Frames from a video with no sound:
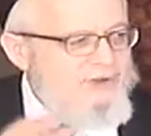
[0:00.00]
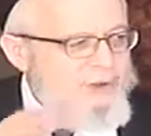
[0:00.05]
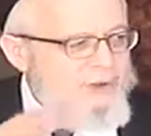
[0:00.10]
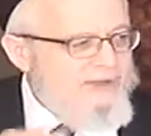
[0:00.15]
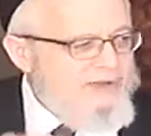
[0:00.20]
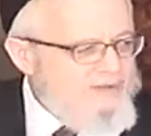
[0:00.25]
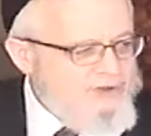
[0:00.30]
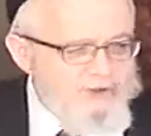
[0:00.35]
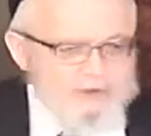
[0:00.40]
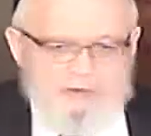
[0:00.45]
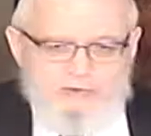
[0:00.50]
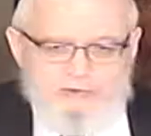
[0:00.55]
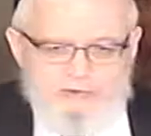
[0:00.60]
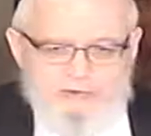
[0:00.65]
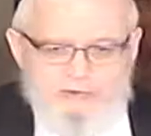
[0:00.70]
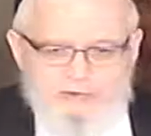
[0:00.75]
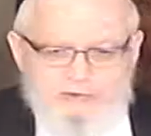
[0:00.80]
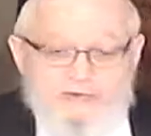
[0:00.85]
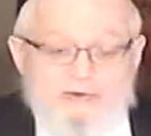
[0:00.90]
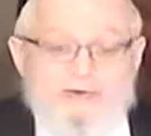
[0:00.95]
why his children,
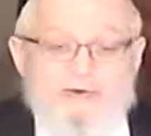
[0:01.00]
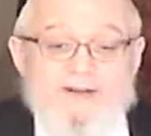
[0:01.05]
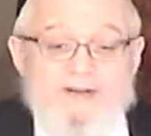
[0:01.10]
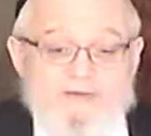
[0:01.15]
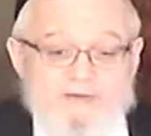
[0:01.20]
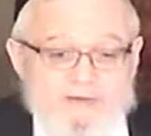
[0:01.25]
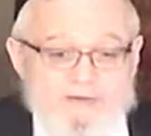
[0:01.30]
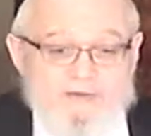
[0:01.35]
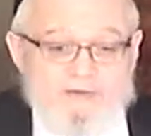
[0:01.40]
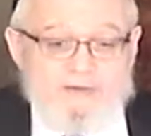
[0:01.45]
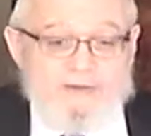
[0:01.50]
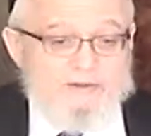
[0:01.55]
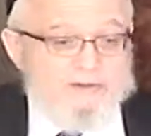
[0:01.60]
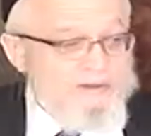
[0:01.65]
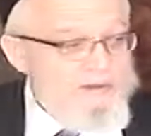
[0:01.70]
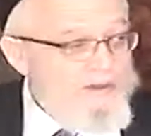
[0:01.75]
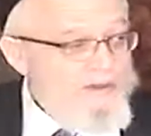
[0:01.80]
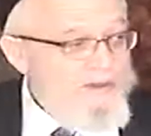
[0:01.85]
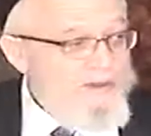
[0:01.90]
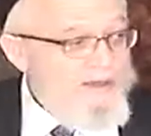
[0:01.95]
his grandchildren,
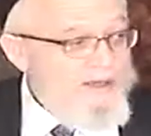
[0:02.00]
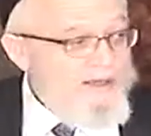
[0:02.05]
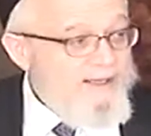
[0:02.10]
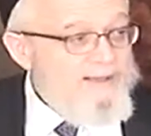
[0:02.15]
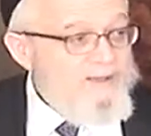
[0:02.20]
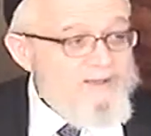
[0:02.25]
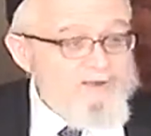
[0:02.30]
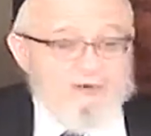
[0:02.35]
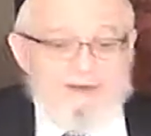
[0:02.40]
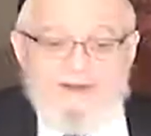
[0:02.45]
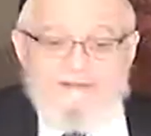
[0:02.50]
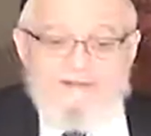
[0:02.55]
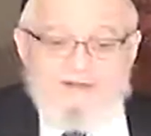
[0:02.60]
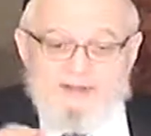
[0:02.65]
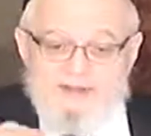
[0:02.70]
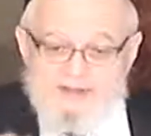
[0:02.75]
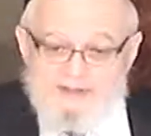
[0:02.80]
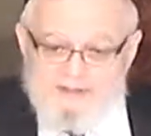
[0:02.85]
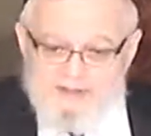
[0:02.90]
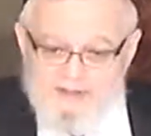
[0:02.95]
and the tribe did
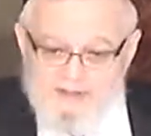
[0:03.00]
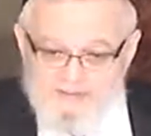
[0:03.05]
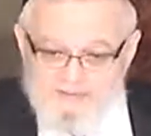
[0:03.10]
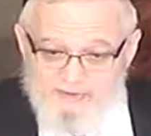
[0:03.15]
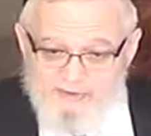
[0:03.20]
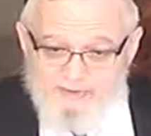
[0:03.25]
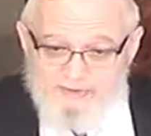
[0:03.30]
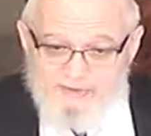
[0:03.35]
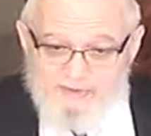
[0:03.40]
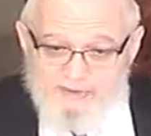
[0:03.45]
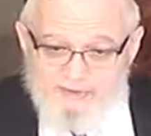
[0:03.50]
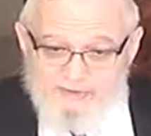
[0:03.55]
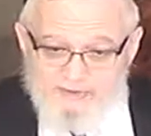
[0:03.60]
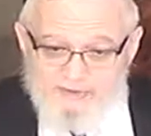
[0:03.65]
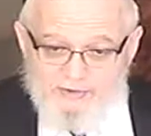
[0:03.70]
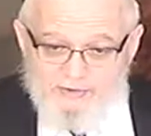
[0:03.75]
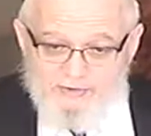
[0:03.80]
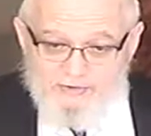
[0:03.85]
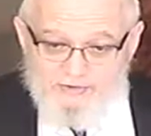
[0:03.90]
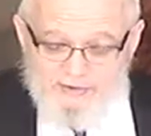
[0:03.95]
not succumb to idolatry.
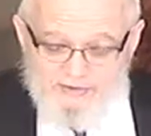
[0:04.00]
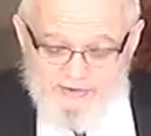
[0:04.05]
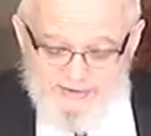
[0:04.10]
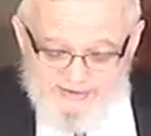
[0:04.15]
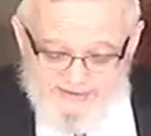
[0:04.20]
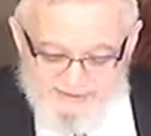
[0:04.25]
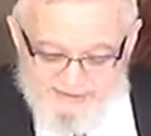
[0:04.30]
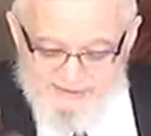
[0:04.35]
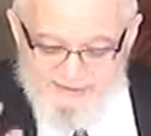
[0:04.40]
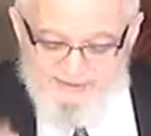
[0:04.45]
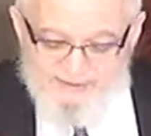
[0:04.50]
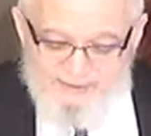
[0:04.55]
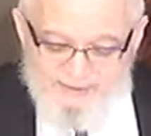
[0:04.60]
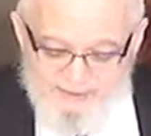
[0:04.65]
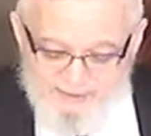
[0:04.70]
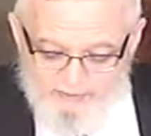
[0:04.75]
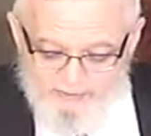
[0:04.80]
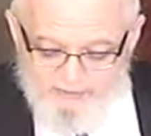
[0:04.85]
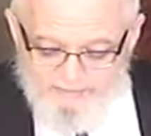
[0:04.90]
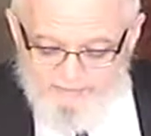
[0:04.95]
That's the
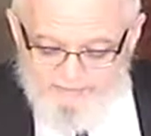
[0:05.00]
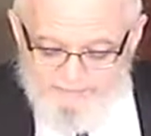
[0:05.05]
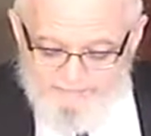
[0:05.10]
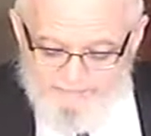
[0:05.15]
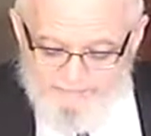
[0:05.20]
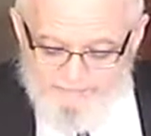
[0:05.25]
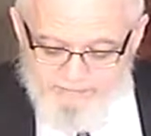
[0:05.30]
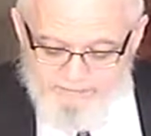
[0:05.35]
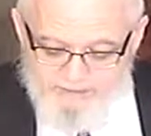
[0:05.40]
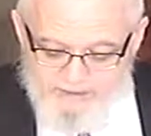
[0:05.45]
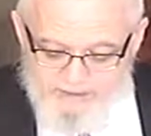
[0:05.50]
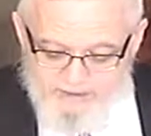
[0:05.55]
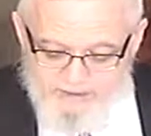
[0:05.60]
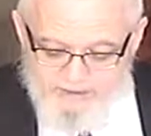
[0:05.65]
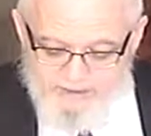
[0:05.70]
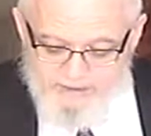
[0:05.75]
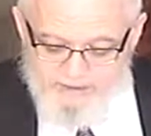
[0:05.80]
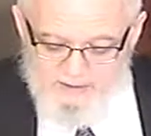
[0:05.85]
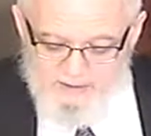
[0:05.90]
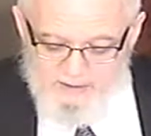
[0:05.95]
Sephardim.
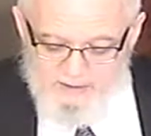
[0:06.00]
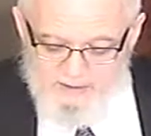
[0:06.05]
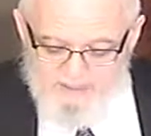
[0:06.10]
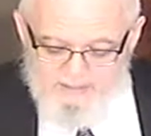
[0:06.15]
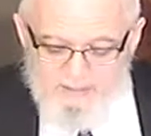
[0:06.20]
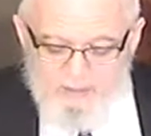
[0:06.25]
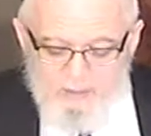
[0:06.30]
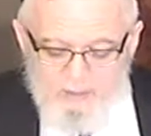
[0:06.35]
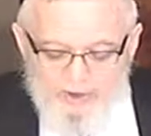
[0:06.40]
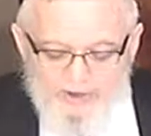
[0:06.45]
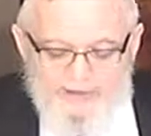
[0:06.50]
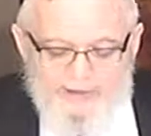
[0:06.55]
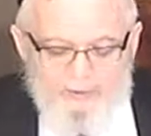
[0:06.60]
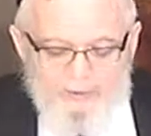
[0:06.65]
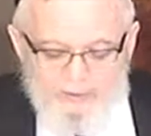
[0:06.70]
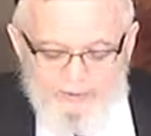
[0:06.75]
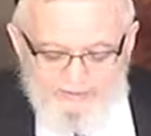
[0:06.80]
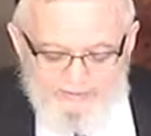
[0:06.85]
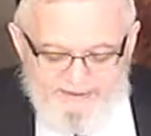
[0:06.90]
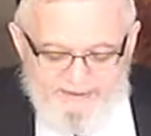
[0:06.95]
But why do
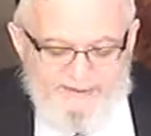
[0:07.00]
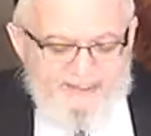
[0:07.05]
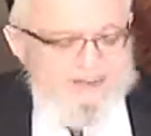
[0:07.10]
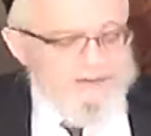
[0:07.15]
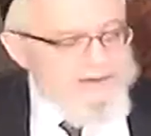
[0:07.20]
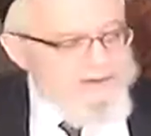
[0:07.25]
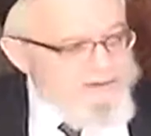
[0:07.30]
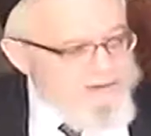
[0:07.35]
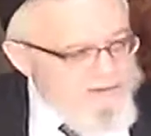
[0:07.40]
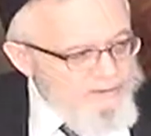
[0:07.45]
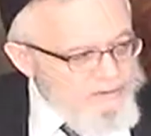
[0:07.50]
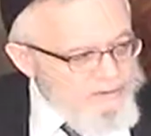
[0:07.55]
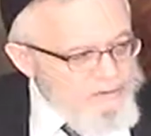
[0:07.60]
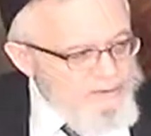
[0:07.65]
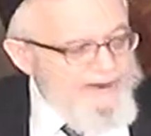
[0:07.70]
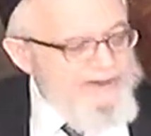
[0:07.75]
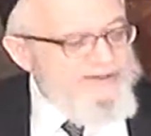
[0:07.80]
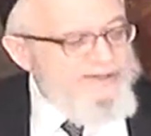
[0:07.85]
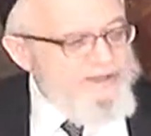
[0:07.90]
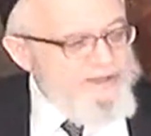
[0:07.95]
we begin
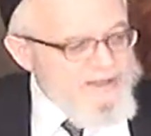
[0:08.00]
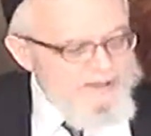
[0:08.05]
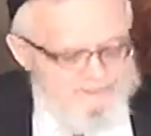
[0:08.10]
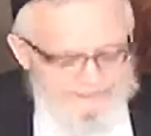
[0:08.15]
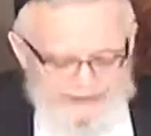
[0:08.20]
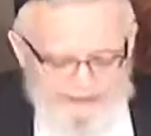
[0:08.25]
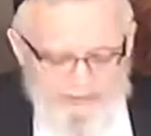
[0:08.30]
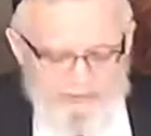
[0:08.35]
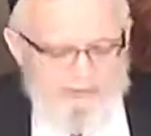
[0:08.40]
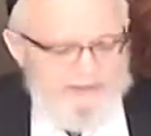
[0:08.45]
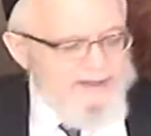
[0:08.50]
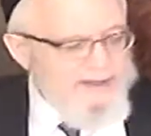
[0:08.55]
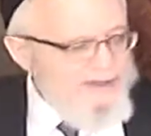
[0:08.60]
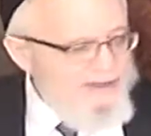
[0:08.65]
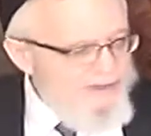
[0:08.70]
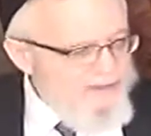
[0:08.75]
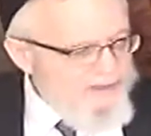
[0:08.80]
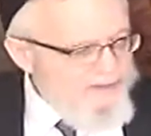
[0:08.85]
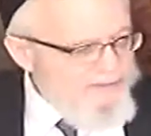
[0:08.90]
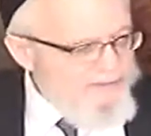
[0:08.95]
tracing the pedigree
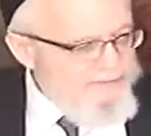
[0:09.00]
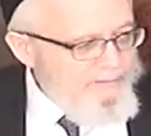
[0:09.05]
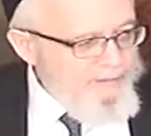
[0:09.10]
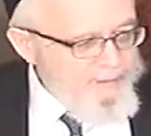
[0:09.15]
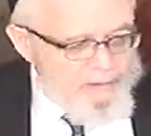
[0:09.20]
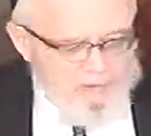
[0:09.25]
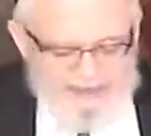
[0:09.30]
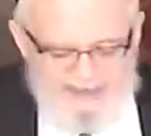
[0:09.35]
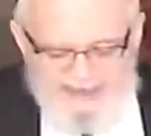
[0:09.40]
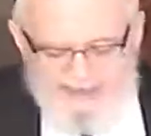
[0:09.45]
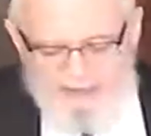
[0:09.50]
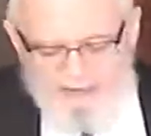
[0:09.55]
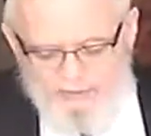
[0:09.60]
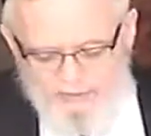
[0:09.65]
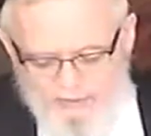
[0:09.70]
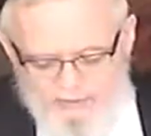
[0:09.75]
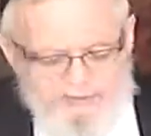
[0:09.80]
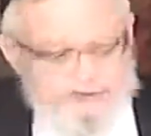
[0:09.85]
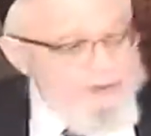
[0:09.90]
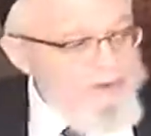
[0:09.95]
of Moshe and Aaron?
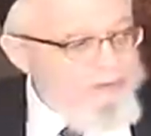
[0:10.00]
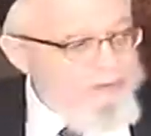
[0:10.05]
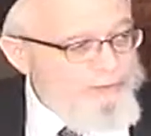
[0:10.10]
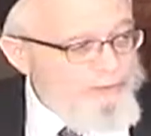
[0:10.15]
We start with